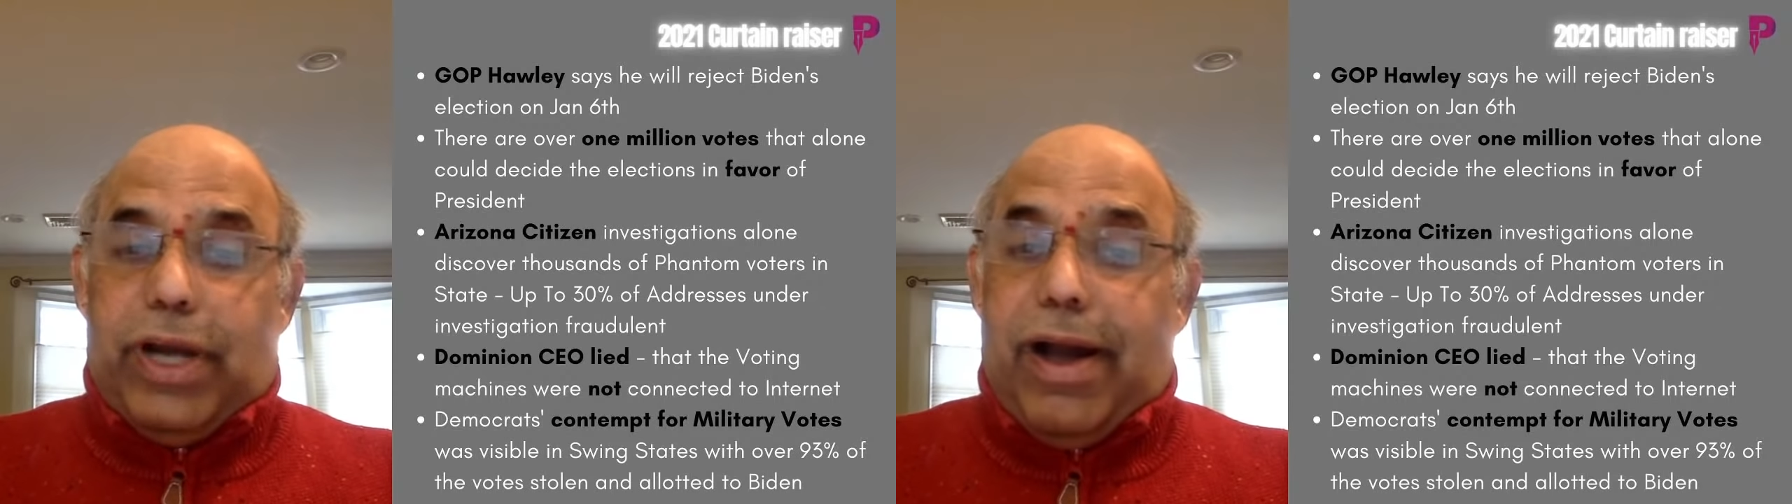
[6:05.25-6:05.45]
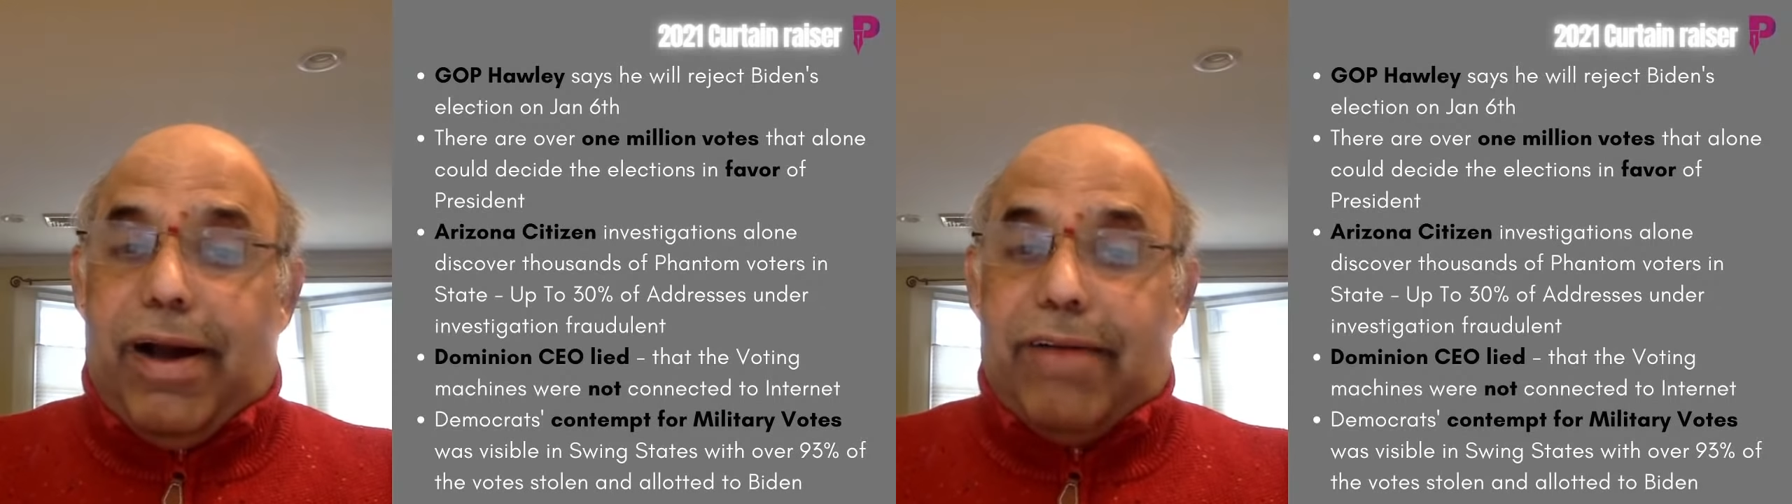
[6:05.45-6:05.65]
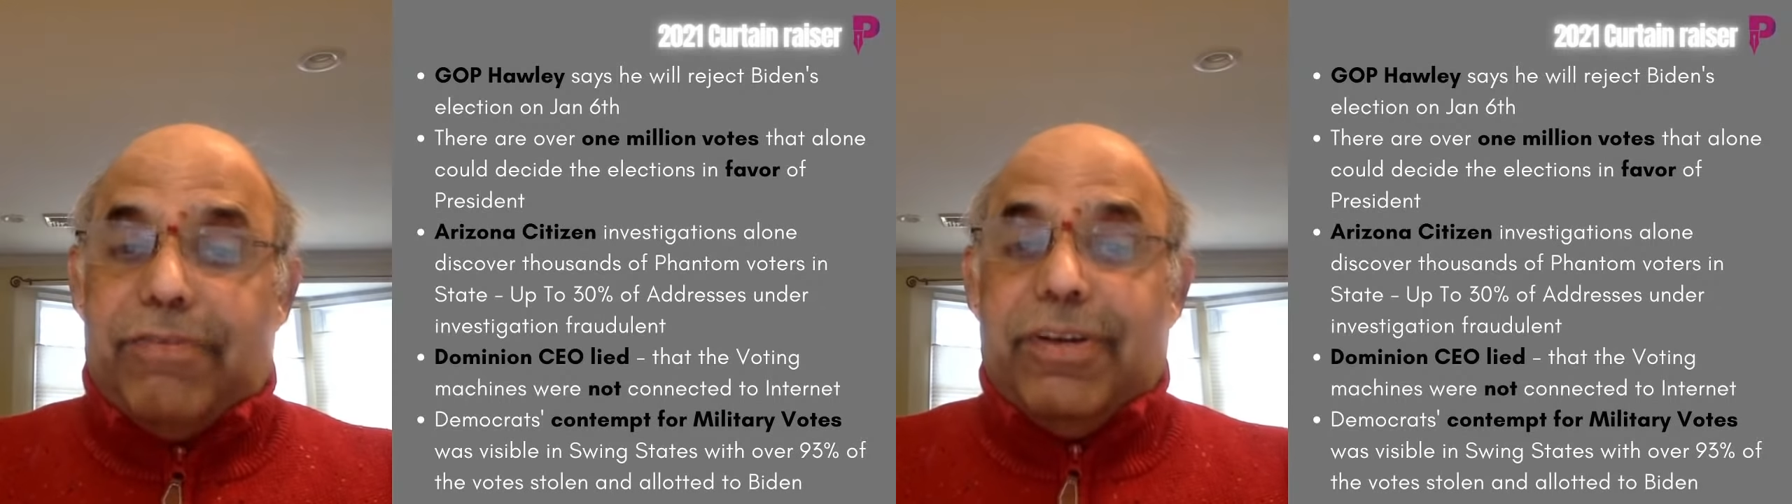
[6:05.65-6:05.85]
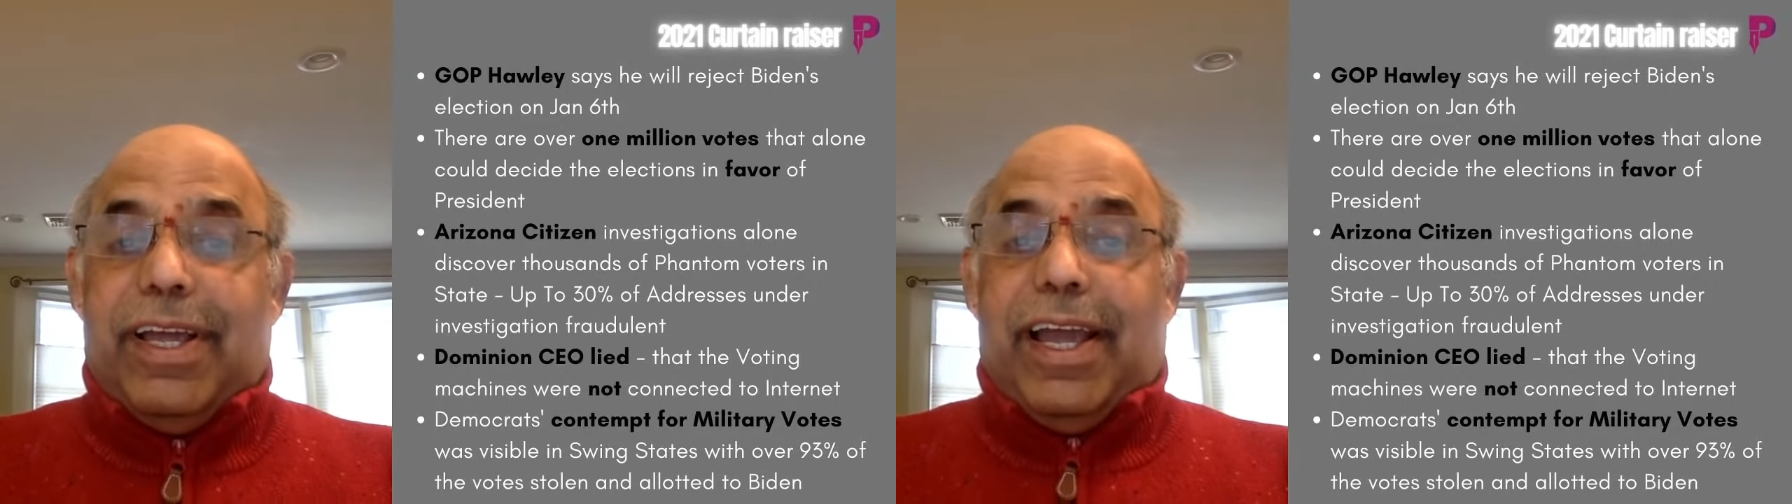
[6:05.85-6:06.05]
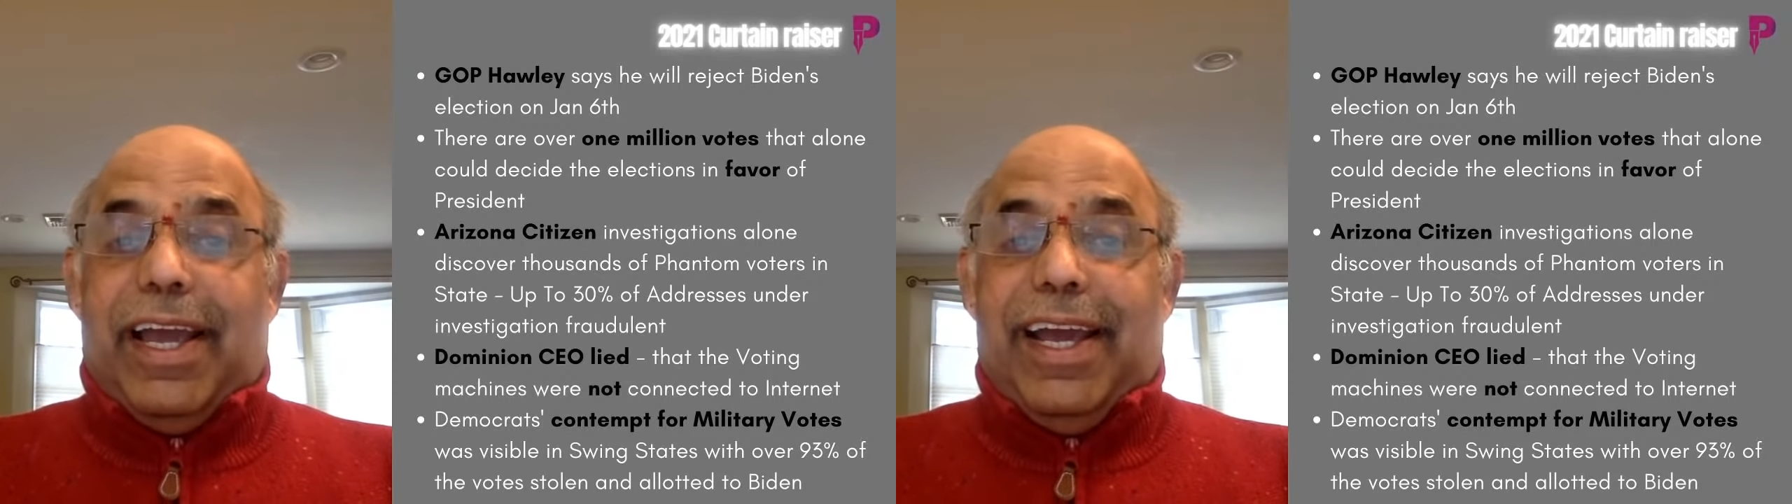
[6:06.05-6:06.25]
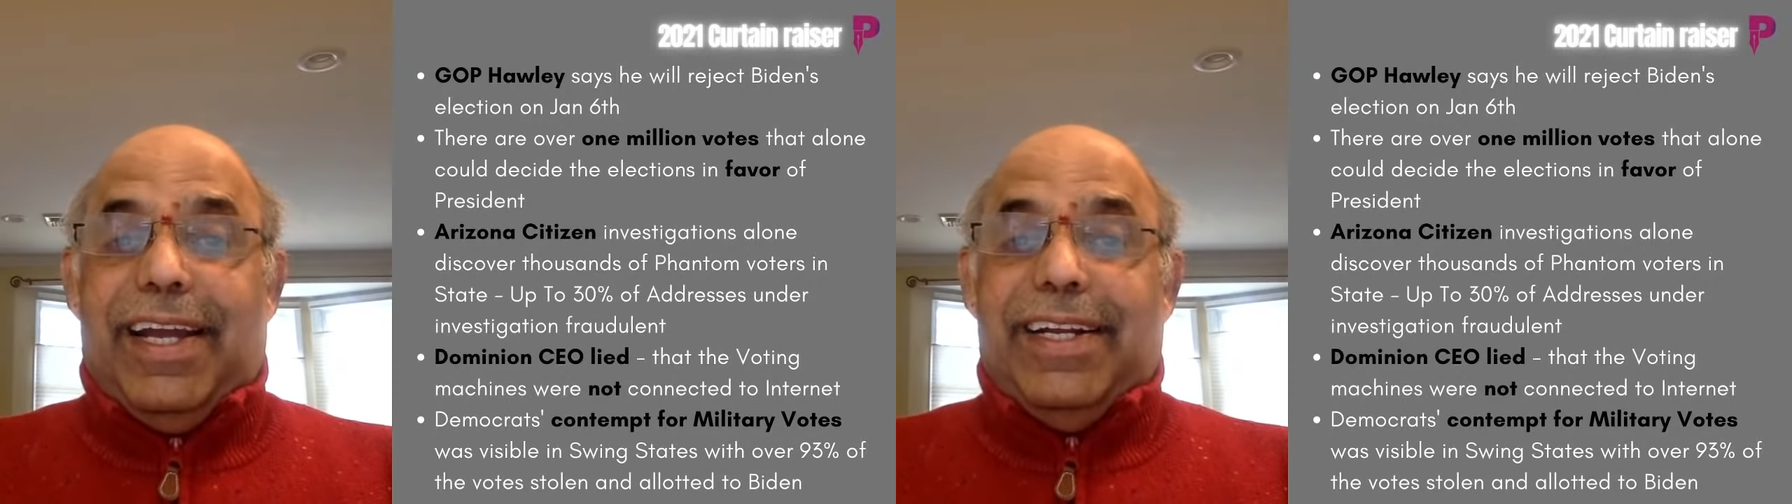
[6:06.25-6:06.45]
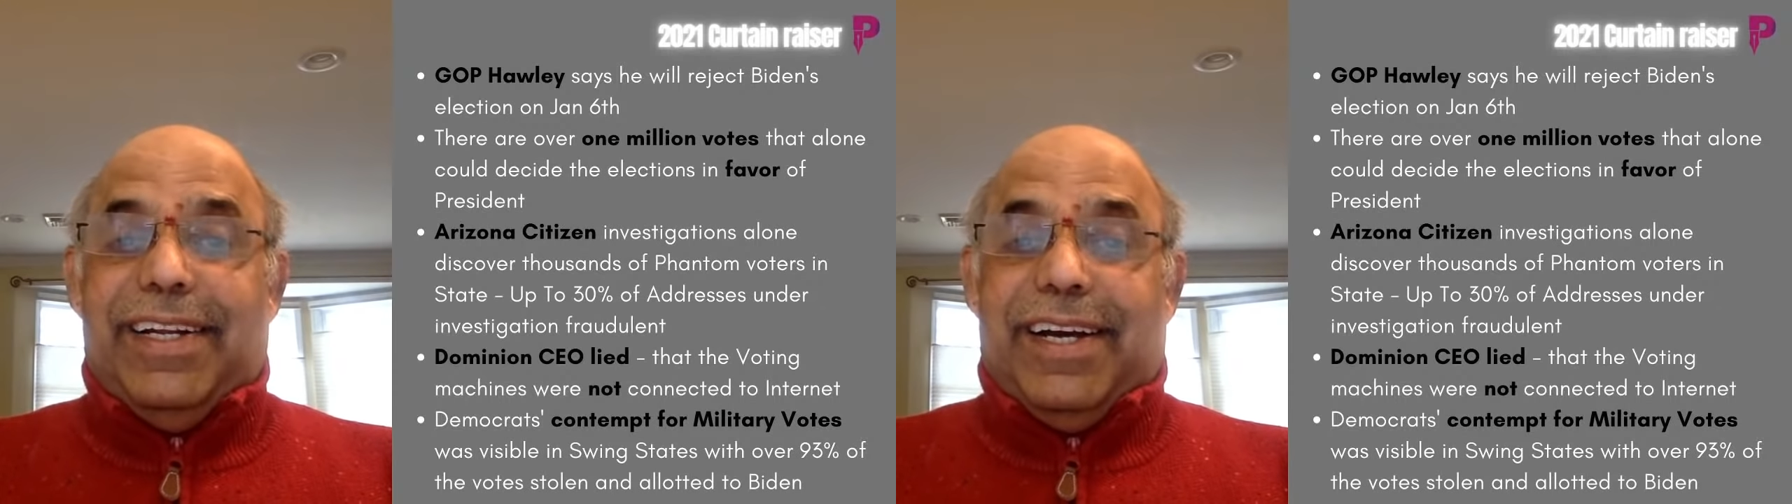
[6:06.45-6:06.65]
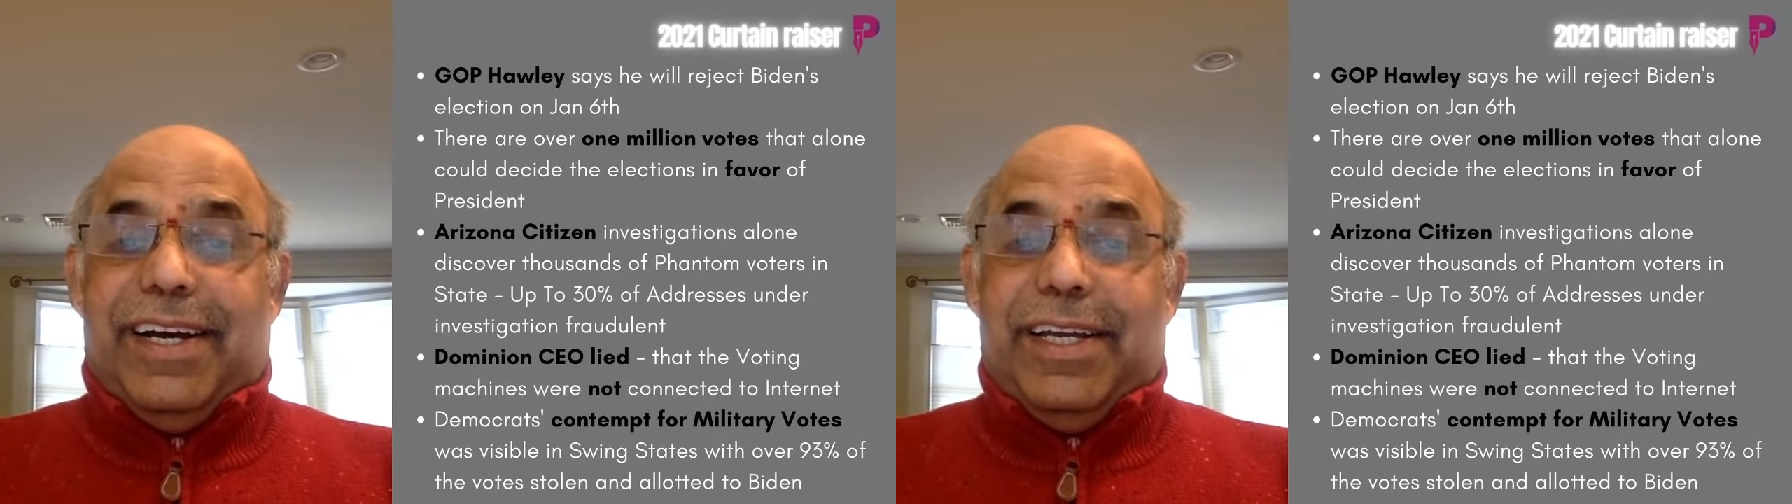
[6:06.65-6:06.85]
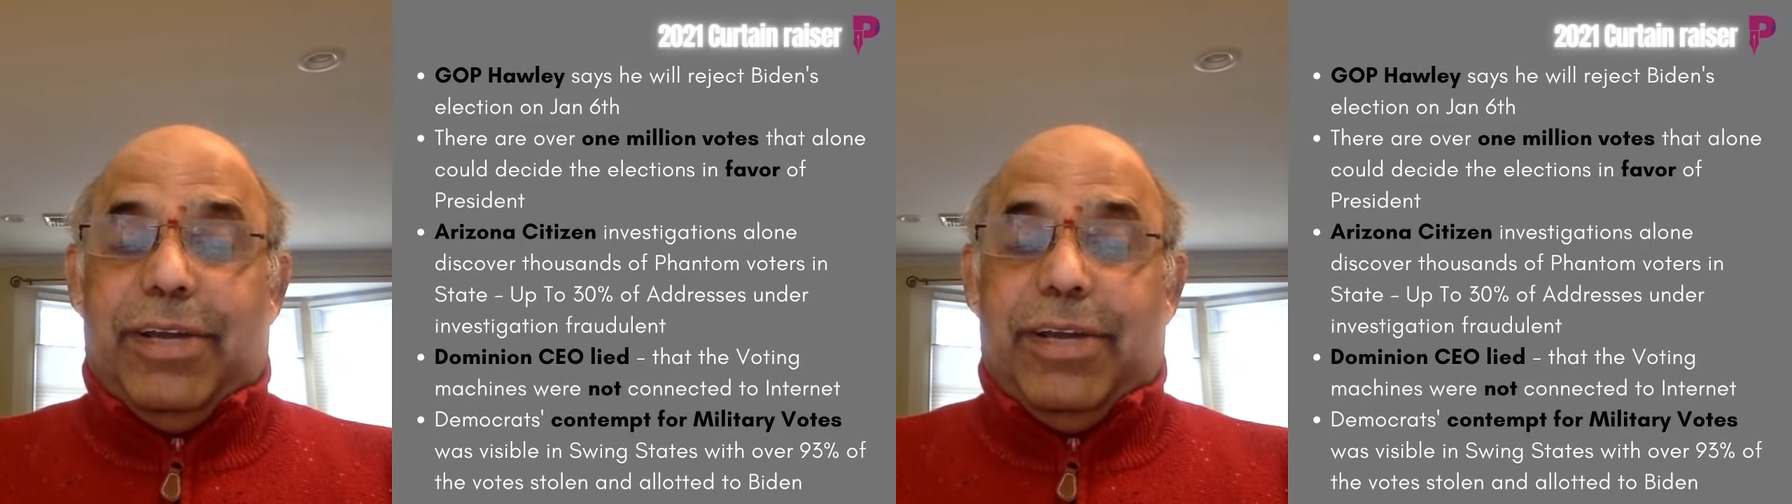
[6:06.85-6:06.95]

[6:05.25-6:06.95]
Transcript: off and uh,